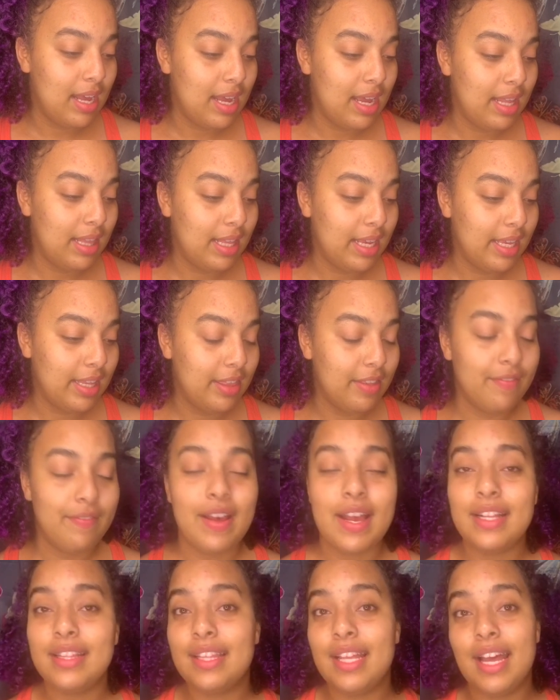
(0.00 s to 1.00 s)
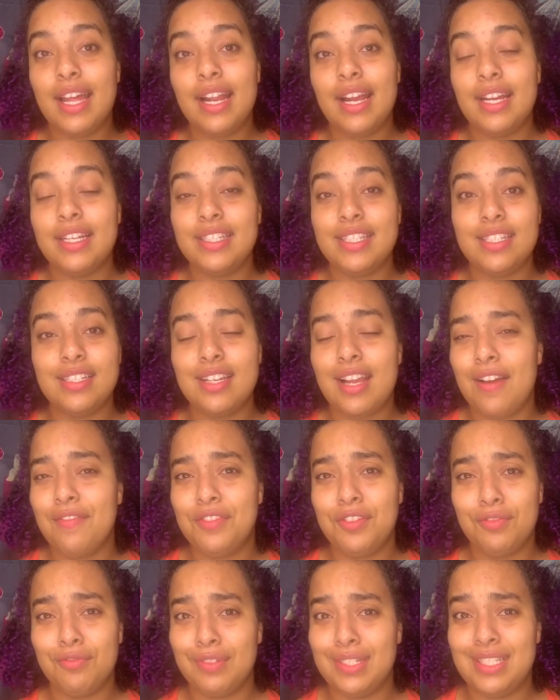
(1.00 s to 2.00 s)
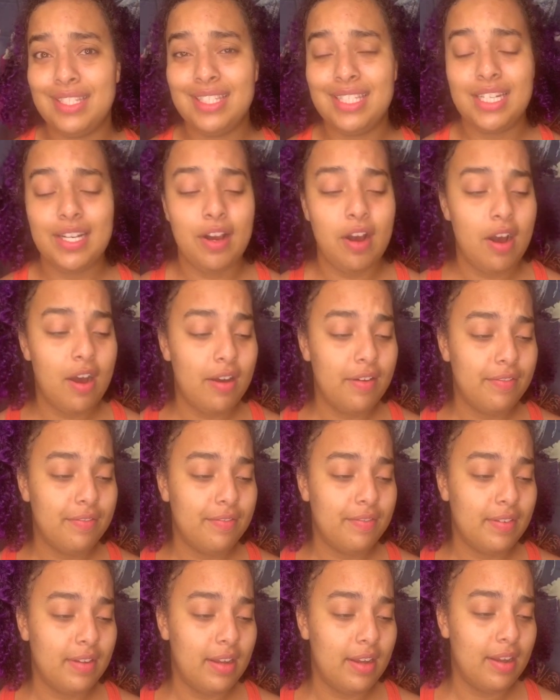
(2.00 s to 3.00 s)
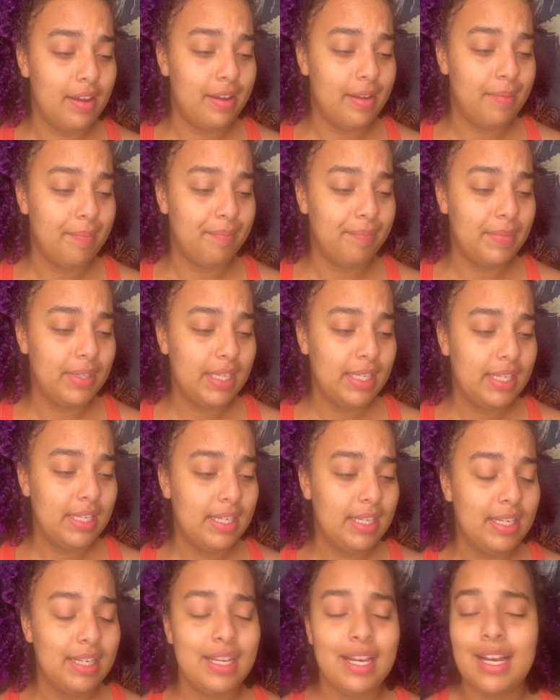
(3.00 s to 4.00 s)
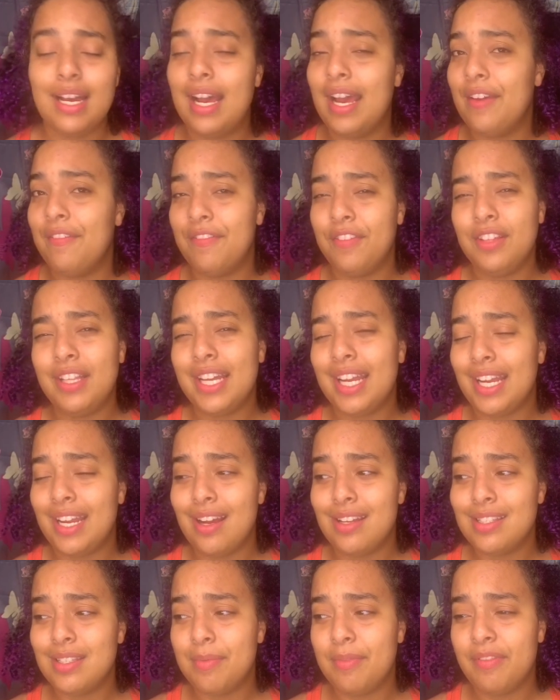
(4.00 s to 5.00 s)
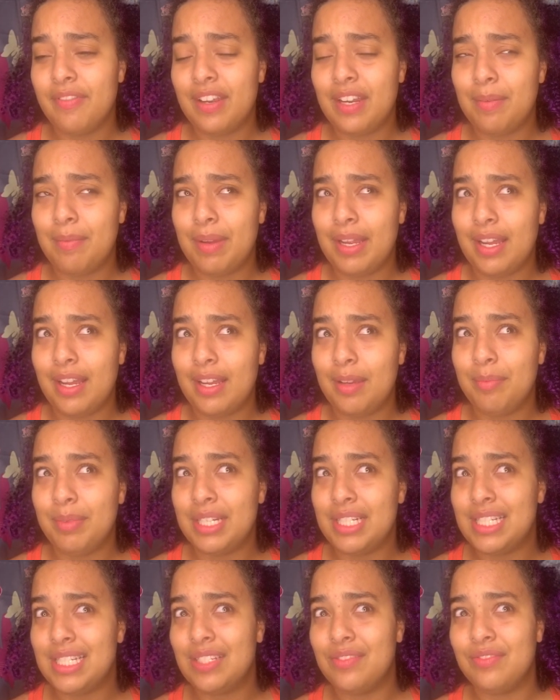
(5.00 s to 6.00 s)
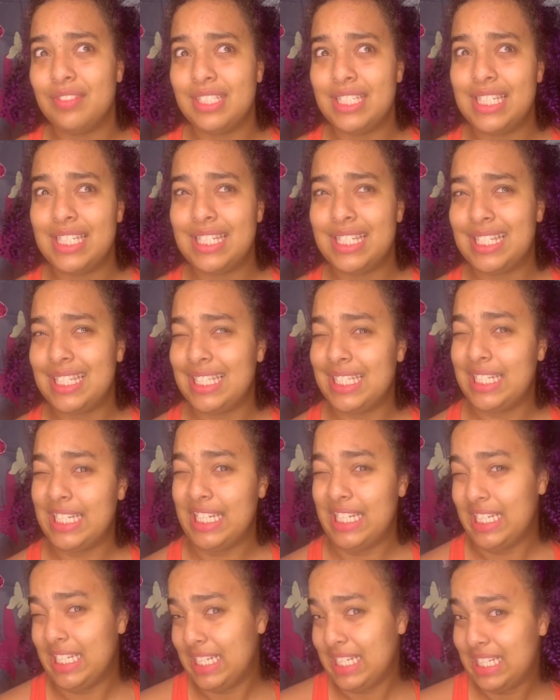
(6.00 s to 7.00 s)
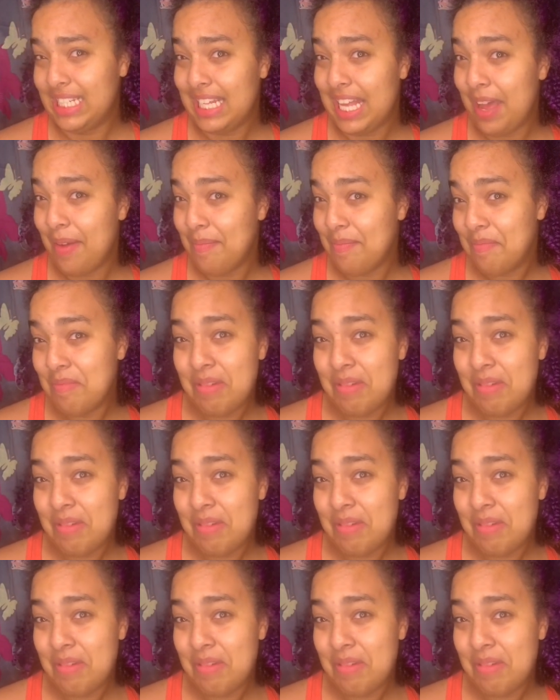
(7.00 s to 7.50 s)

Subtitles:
like the fact that I didn't have to rinse it off. I feel like I got some of it in my eye, but it didn't really sting that